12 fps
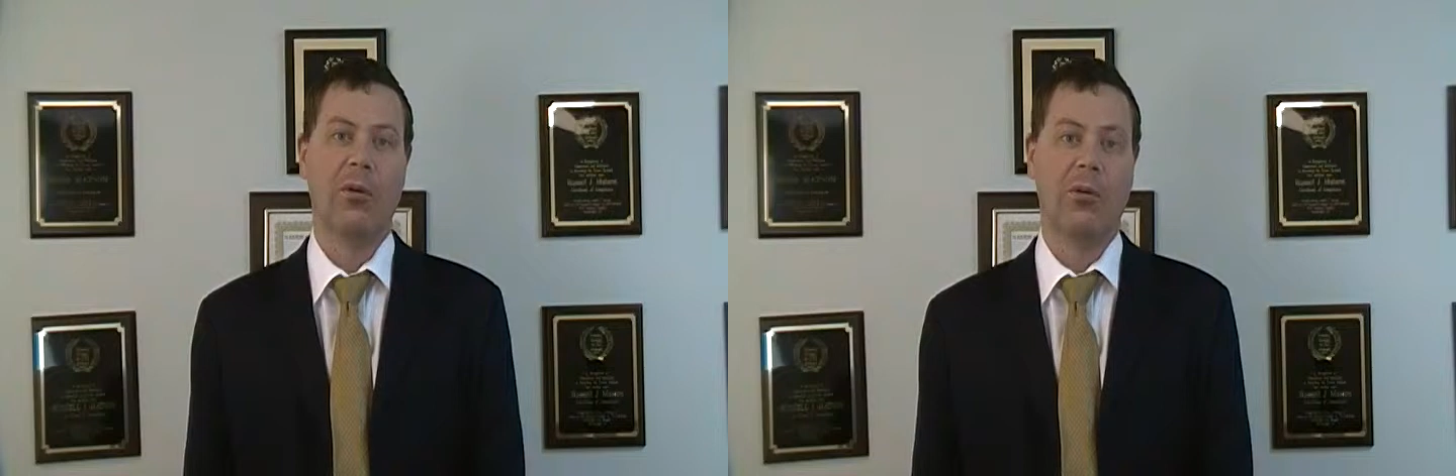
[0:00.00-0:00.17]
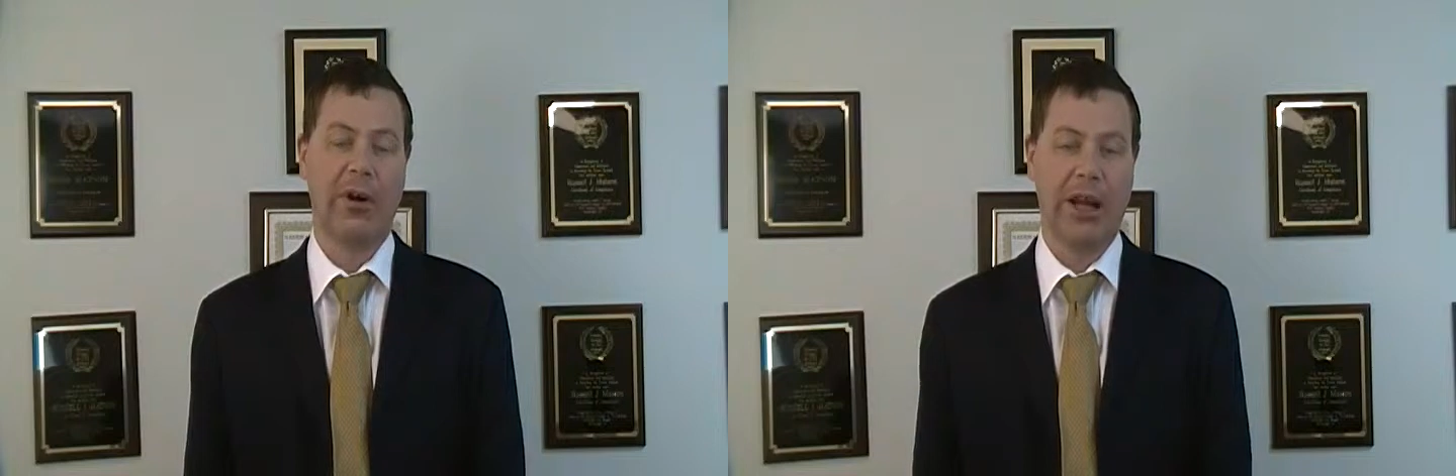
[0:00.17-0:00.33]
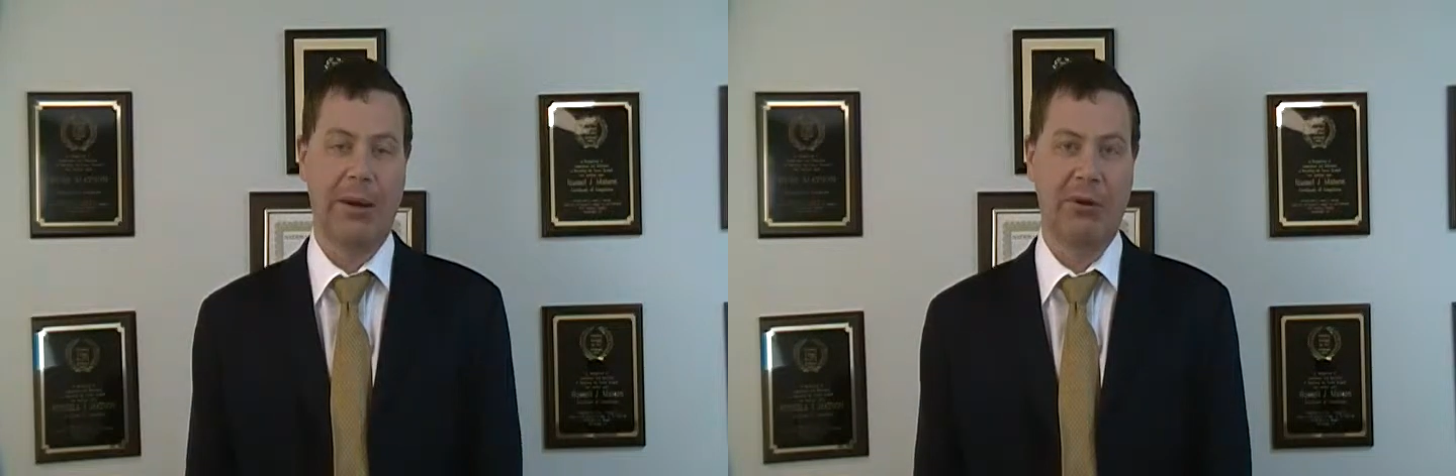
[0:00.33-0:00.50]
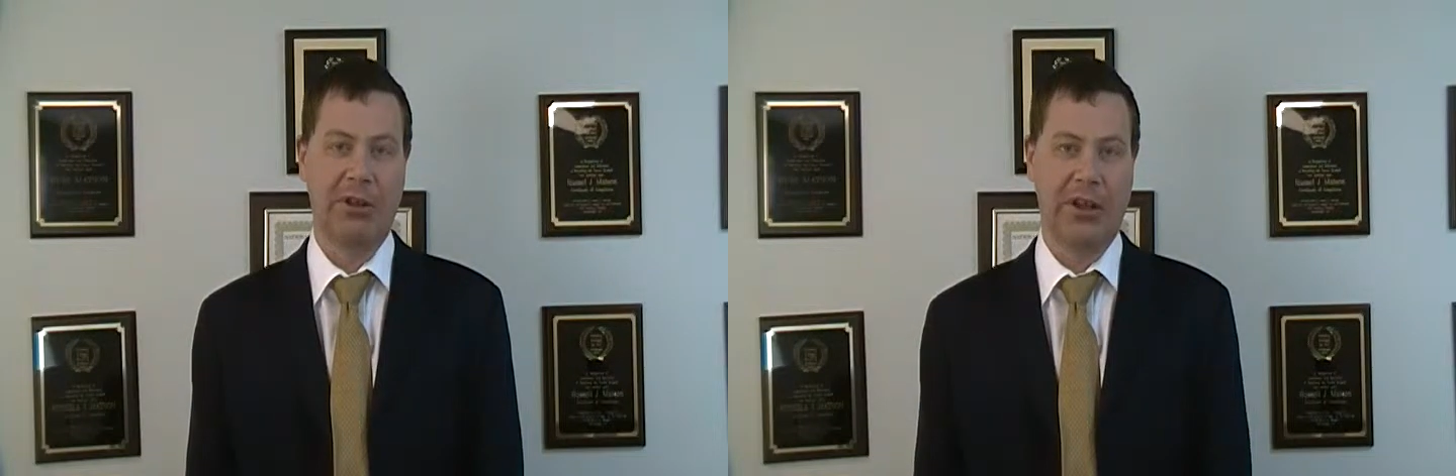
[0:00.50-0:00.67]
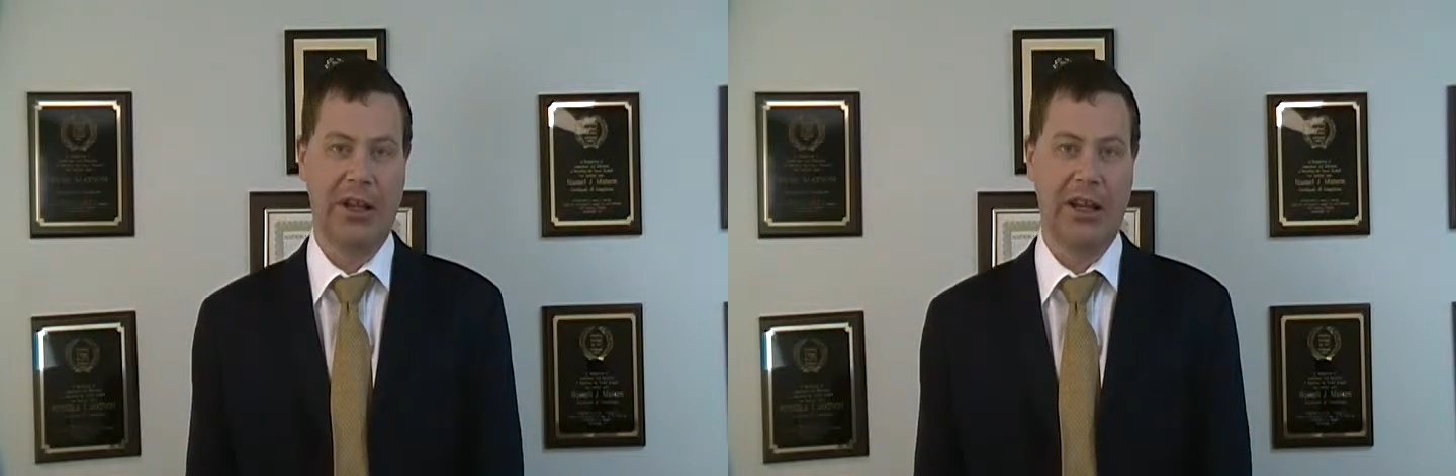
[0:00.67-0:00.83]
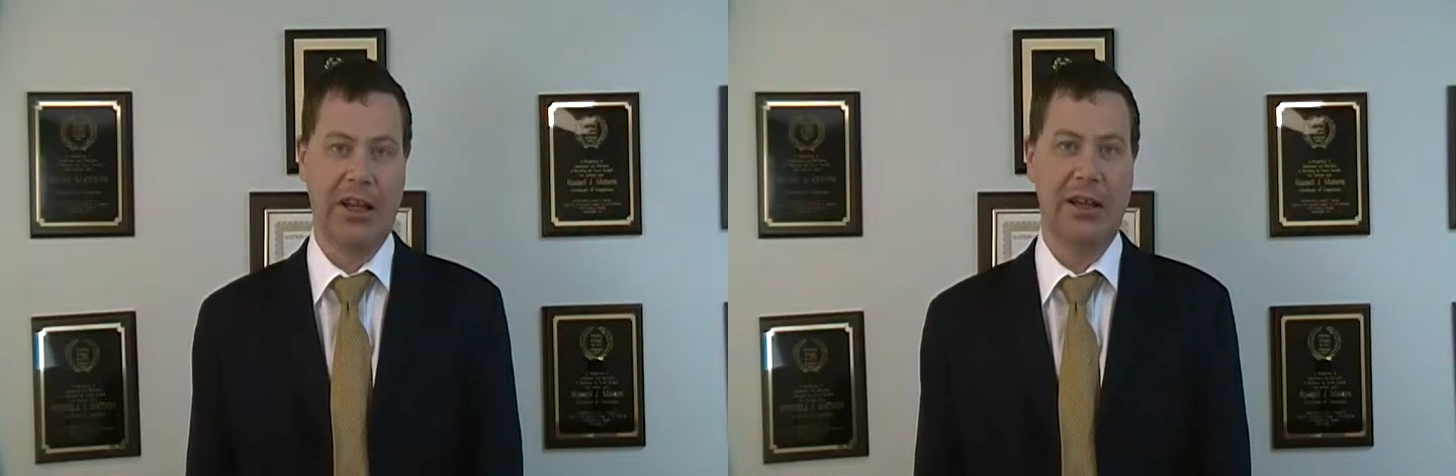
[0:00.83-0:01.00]
What happened
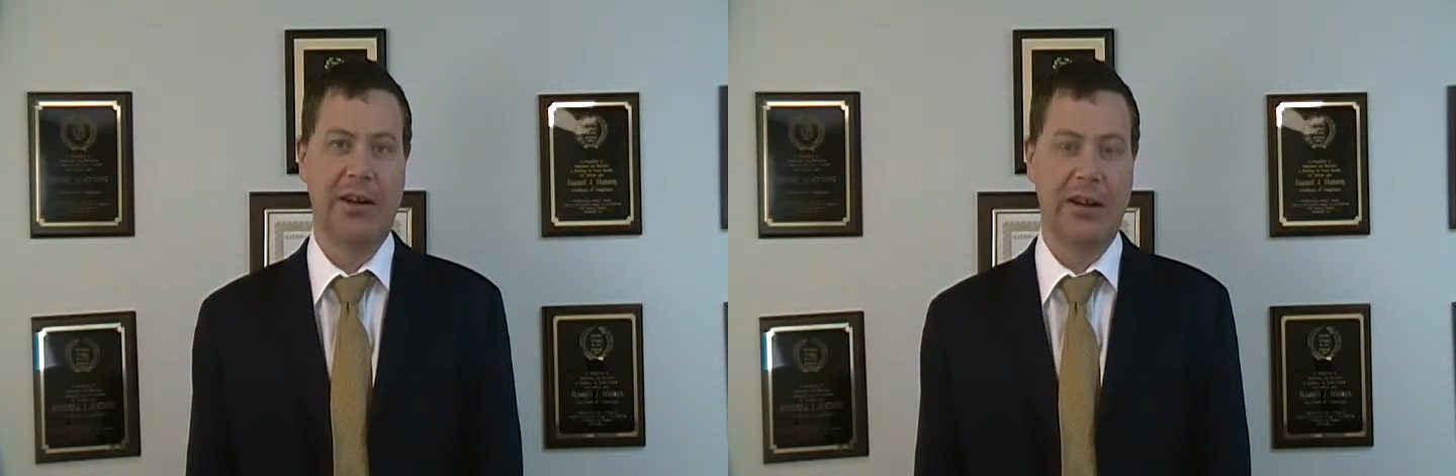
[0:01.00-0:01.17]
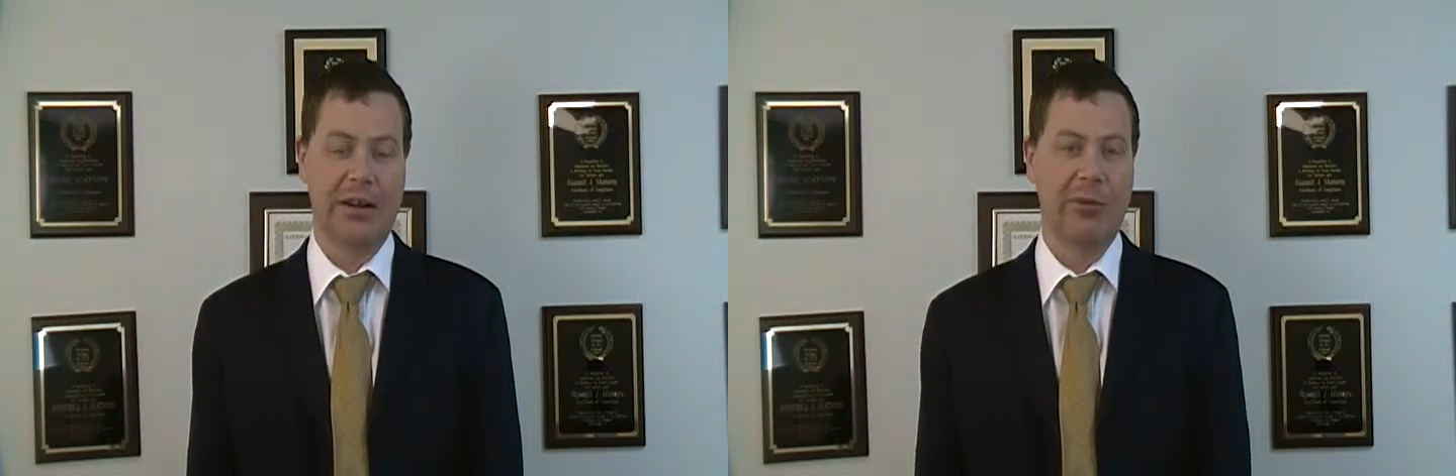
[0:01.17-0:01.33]
today at